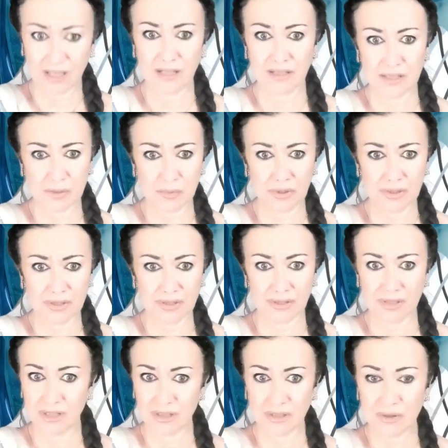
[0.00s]
Kill this
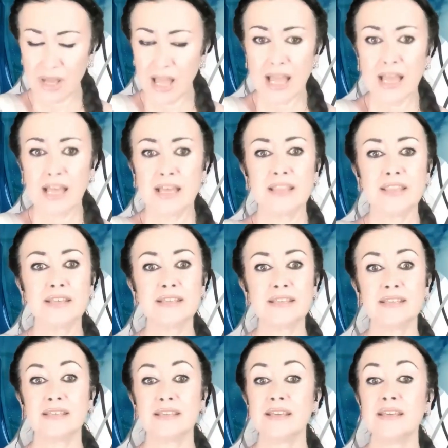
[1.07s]
person. You know,
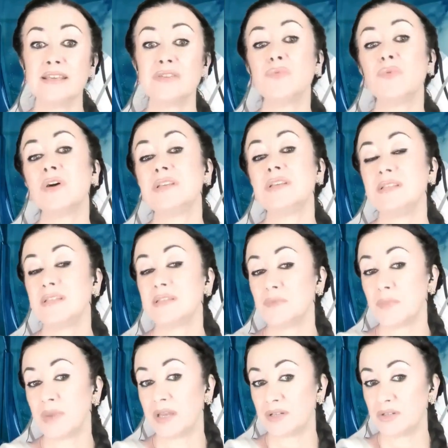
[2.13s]
this is what it is
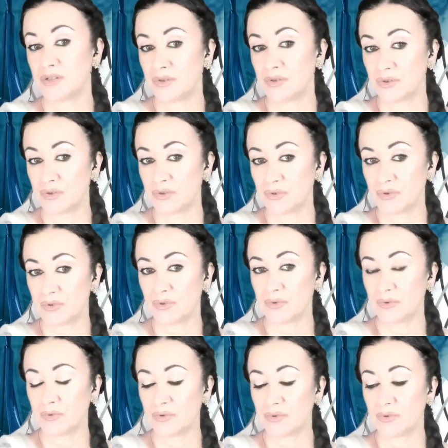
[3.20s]
meant to do,
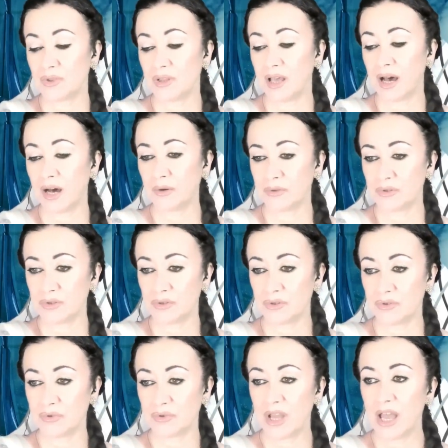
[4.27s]
to allow you to
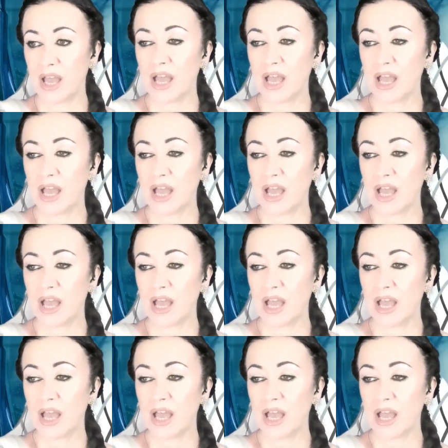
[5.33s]
do.